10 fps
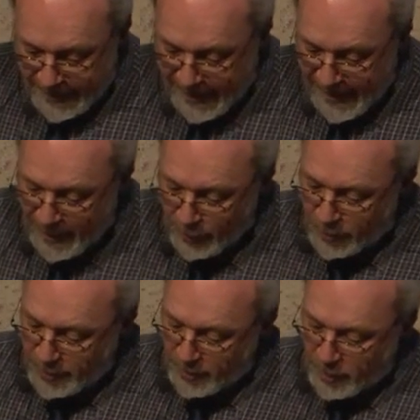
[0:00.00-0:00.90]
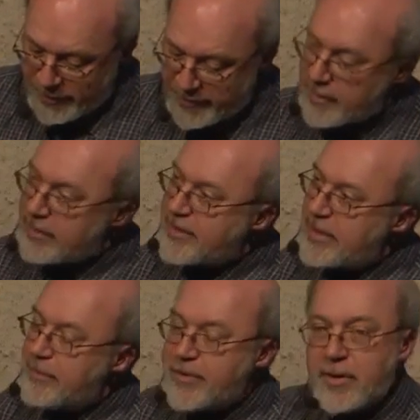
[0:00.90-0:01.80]
how would an
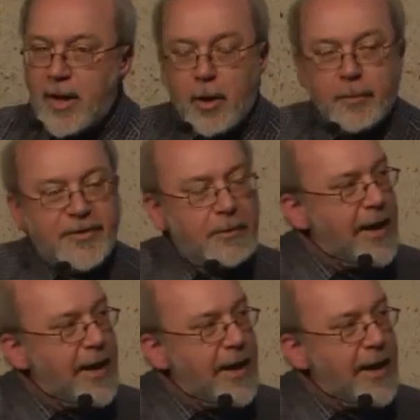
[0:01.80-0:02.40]
Egyptian hope to